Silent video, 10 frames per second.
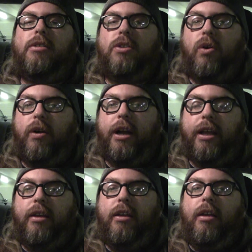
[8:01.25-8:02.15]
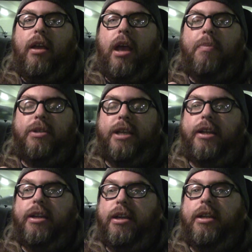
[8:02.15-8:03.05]
story and
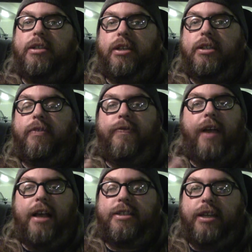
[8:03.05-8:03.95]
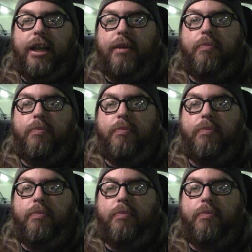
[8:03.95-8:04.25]
present it in such a fascinating,